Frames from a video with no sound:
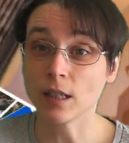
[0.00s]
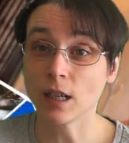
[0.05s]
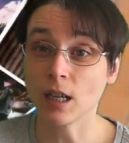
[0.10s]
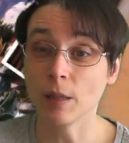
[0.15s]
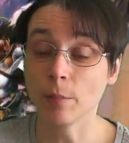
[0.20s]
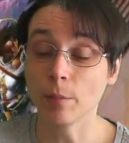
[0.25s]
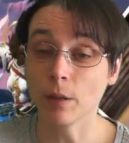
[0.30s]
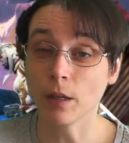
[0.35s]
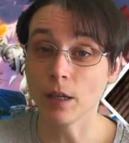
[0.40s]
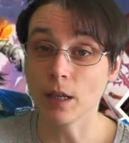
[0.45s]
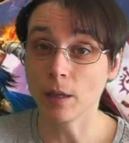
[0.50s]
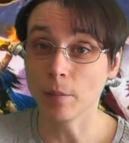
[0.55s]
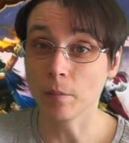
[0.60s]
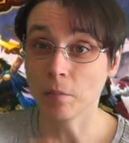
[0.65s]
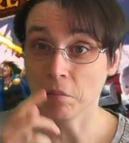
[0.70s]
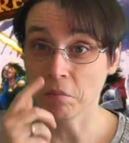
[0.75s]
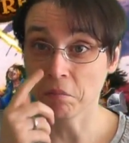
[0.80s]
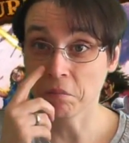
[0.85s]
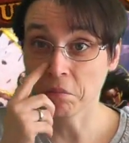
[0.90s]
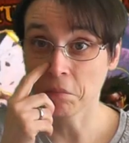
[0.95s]
type
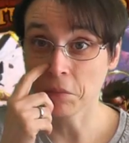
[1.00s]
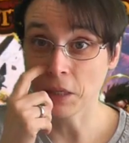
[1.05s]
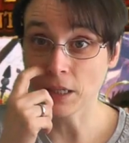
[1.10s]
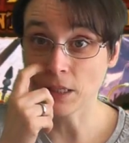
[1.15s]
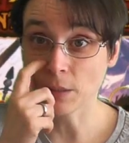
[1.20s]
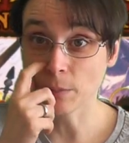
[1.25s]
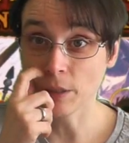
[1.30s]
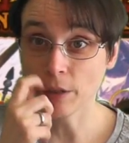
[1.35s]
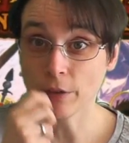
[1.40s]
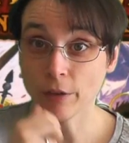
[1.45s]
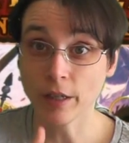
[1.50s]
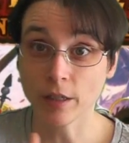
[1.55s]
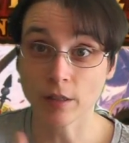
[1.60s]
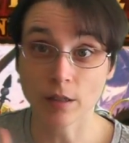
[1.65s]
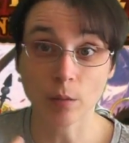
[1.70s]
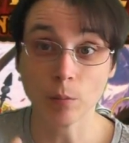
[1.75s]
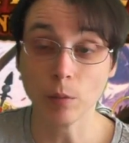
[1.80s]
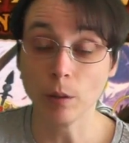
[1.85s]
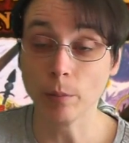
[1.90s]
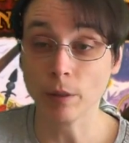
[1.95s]

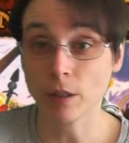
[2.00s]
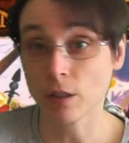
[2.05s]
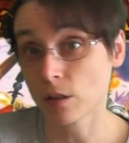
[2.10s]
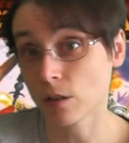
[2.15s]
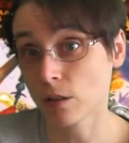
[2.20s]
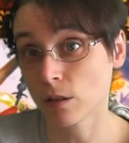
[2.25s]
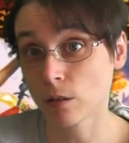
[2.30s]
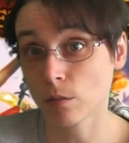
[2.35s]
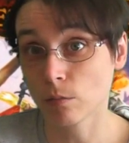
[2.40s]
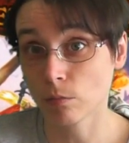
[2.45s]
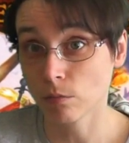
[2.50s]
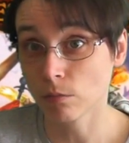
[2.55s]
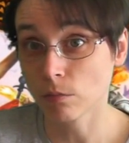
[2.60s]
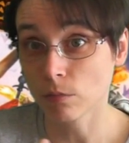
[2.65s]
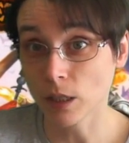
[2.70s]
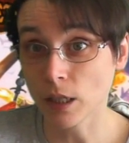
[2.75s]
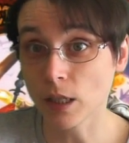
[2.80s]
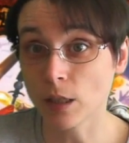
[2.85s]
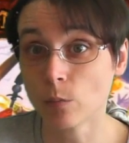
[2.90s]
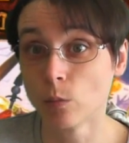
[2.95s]
experience simply because
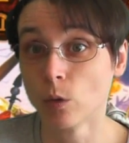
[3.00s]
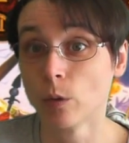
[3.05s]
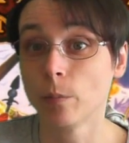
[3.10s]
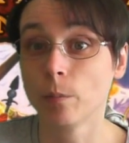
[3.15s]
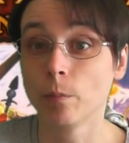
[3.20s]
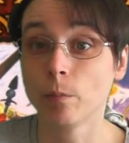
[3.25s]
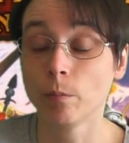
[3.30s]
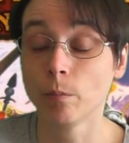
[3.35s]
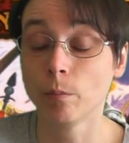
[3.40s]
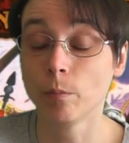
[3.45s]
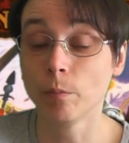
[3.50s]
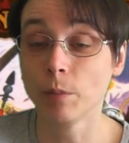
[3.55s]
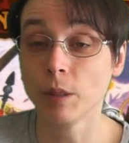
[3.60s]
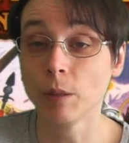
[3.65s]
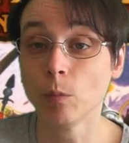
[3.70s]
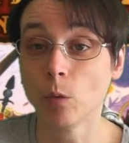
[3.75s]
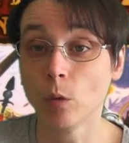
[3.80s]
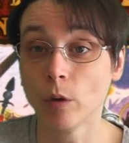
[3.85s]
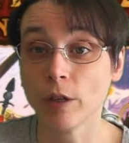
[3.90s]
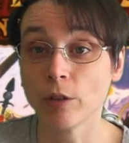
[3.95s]
it would
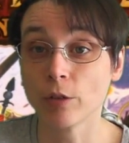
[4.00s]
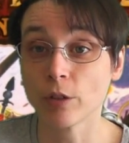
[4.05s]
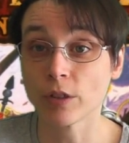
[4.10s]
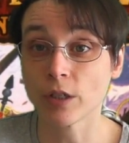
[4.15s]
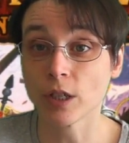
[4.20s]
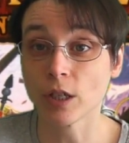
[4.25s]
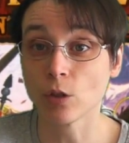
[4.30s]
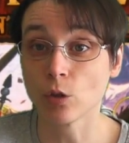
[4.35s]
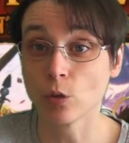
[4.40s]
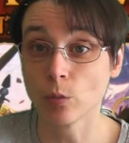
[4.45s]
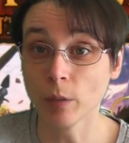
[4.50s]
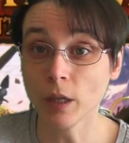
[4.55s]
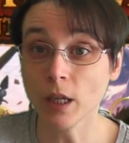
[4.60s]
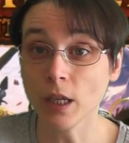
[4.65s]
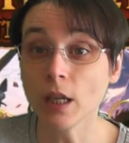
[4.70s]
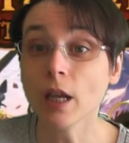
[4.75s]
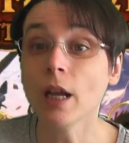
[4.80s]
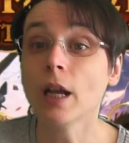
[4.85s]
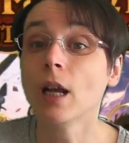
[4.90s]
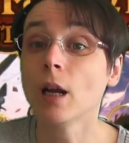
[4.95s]
be more interesting to
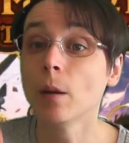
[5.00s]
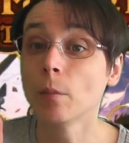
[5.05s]
me.